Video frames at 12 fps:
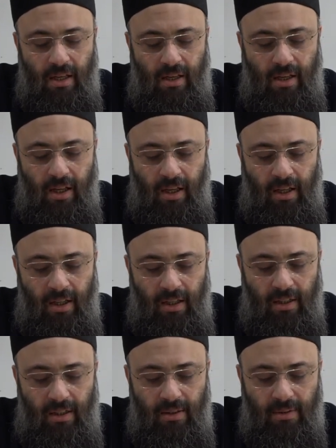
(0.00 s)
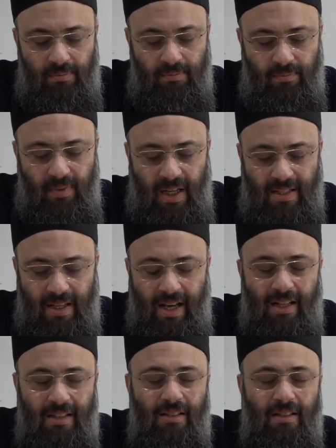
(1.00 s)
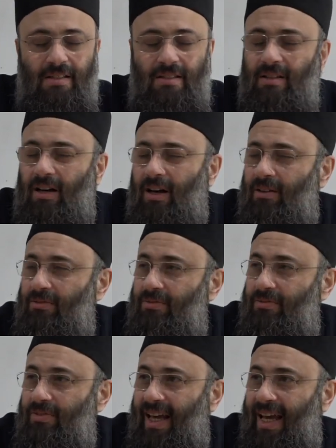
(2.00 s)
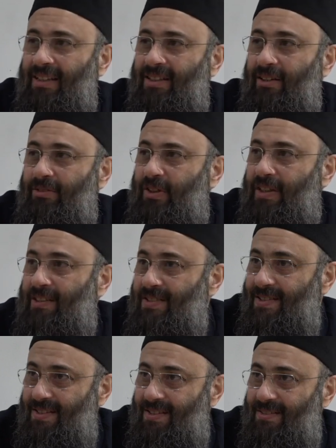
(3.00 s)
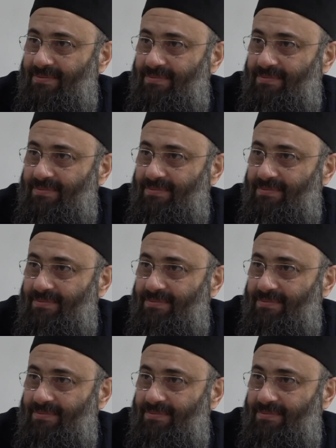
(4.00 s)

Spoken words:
That's a catalyst of indifference.